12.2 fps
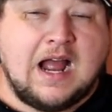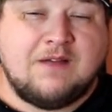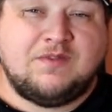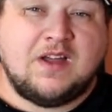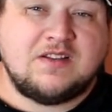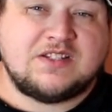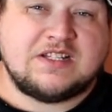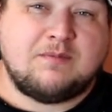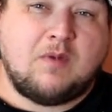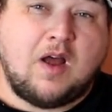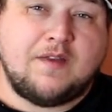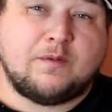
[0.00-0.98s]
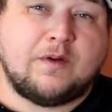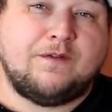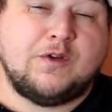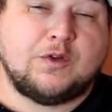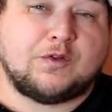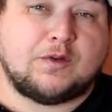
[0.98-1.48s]
I've done some other
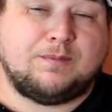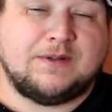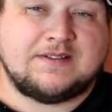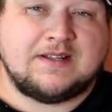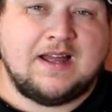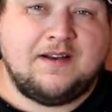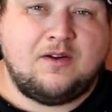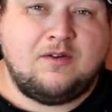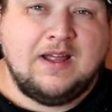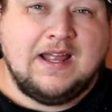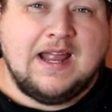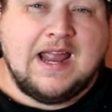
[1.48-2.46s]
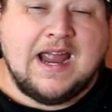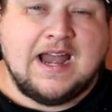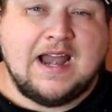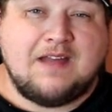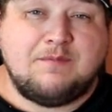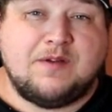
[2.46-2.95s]
reviews for PLUSINNO
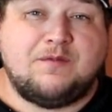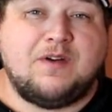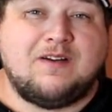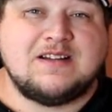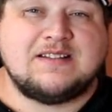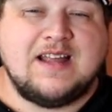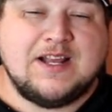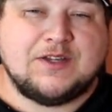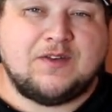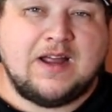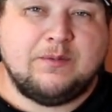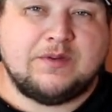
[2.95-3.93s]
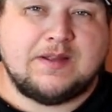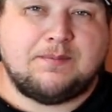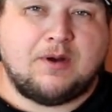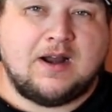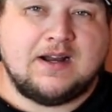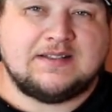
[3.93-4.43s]
and I've been very satisfied with the
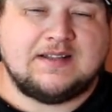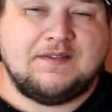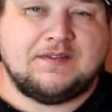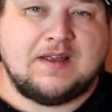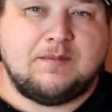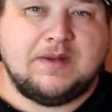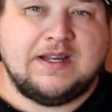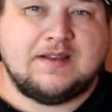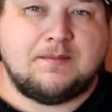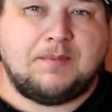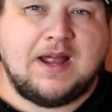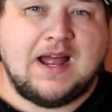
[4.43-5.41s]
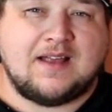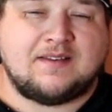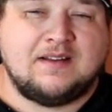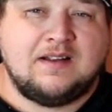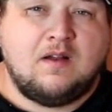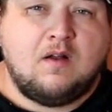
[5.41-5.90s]
products they've sent me in the
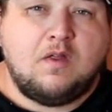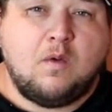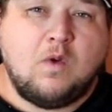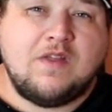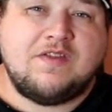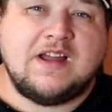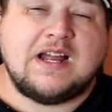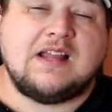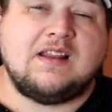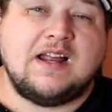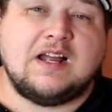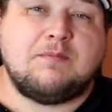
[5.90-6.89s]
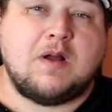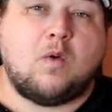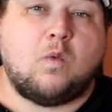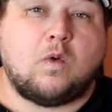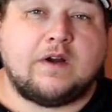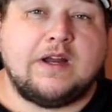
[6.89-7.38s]
past. The one thing I like
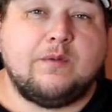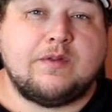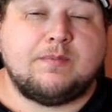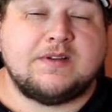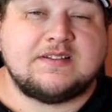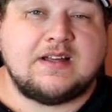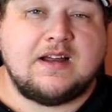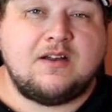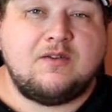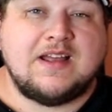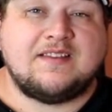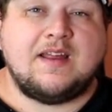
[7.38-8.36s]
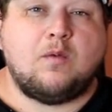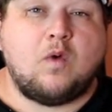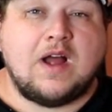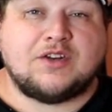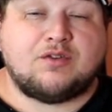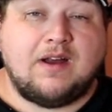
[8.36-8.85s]
about working with PLUSINNO is they
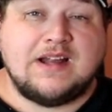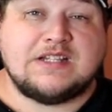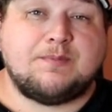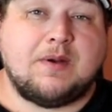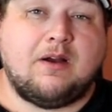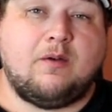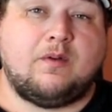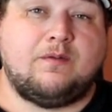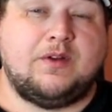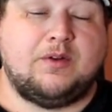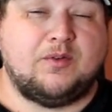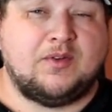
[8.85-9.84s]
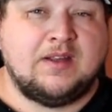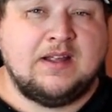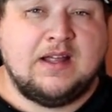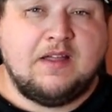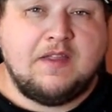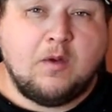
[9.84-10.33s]
want transparent reviews.
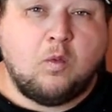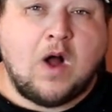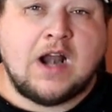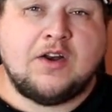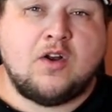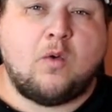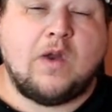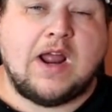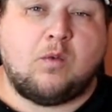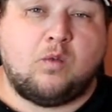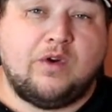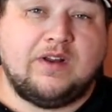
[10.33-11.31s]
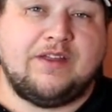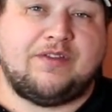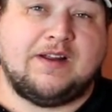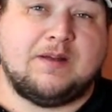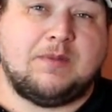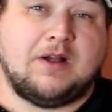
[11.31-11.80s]
They want to know what I really
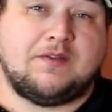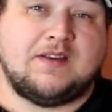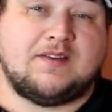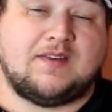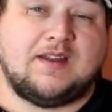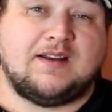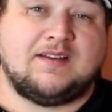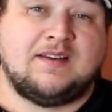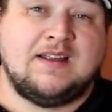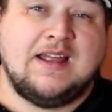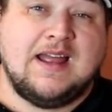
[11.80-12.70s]
think about these things.